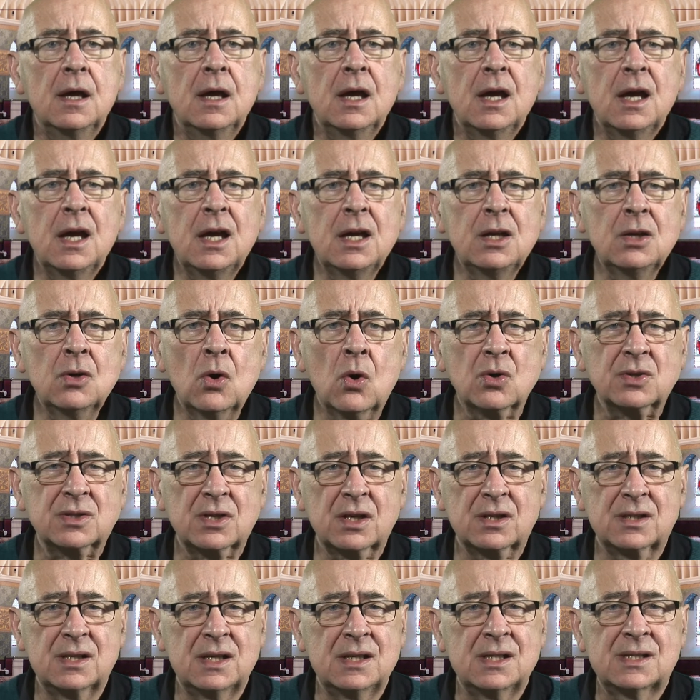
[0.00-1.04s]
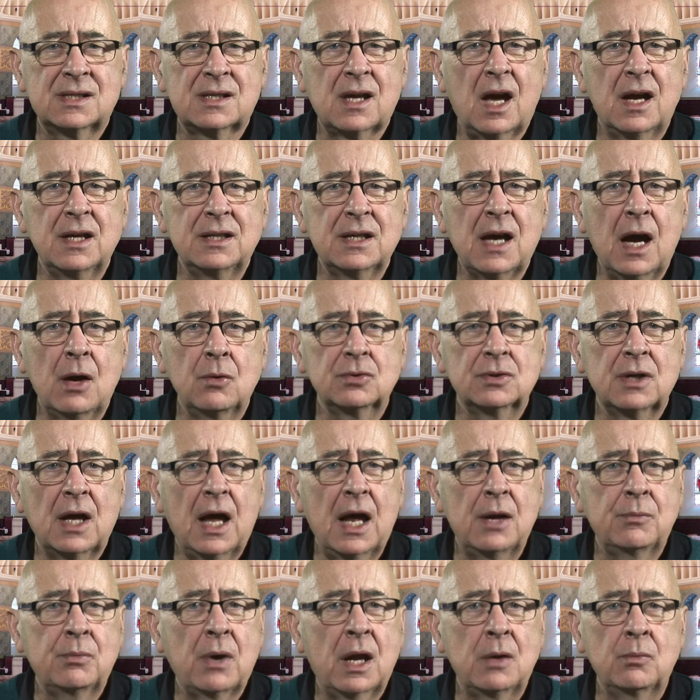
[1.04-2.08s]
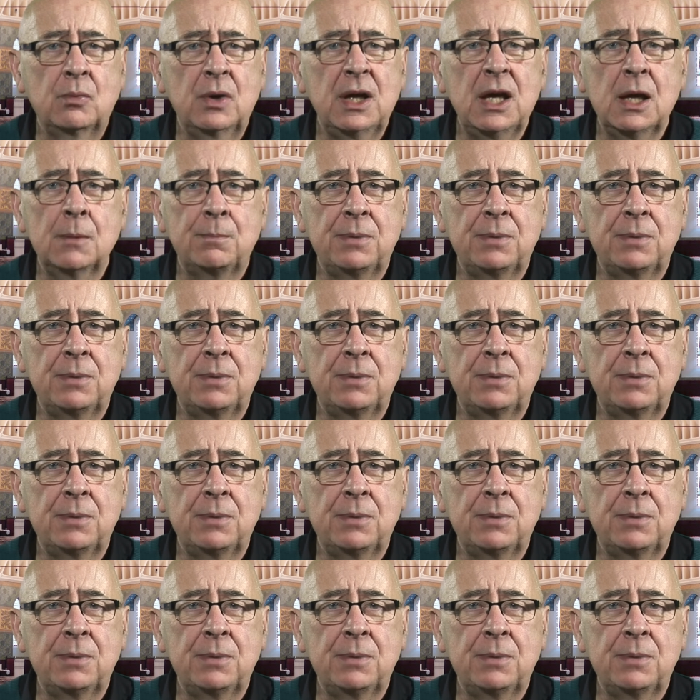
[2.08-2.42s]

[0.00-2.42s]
He knows us inside out, and when we